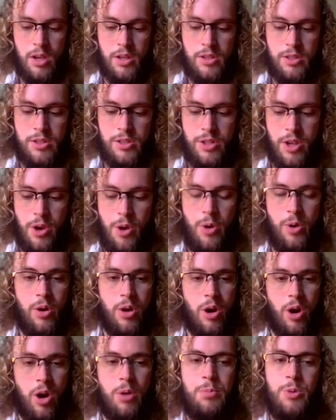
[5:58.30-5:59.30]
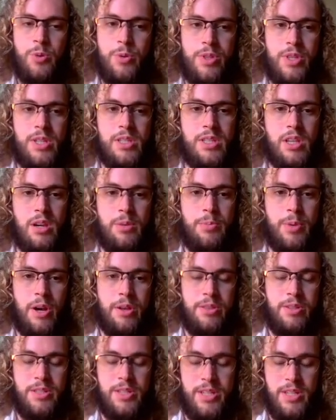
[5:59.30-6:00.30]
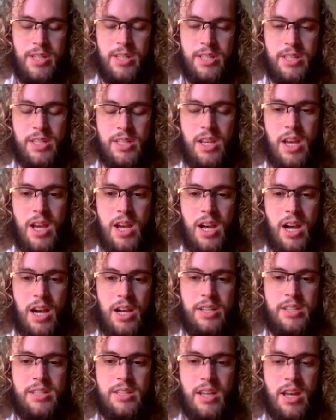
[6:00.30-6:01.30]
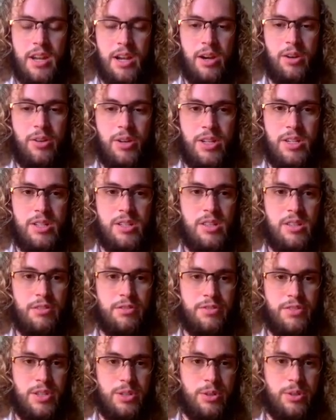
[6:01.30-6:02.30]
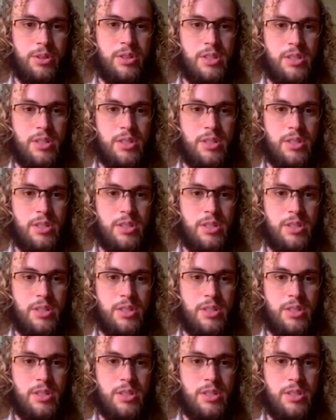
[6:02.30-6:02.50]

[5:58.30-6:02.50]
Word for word: So, armed with these hypotheses, I set out into the field